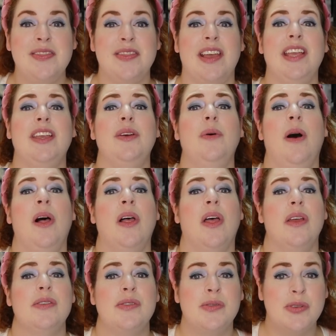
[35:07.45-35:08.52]
Thank you
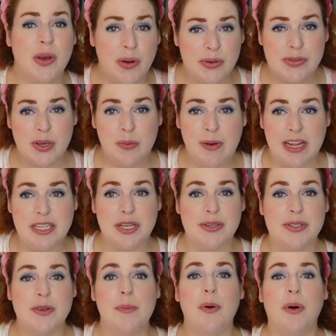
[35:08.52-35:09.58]
all so, so much. Your
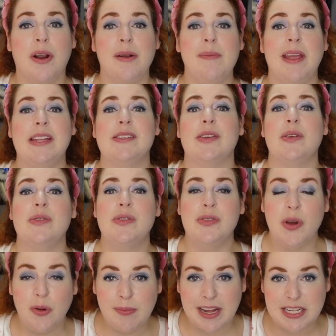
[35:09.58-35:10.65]
support means
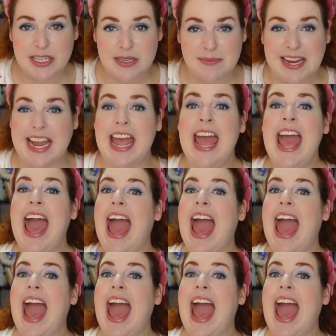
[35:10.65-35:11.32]
so much to me.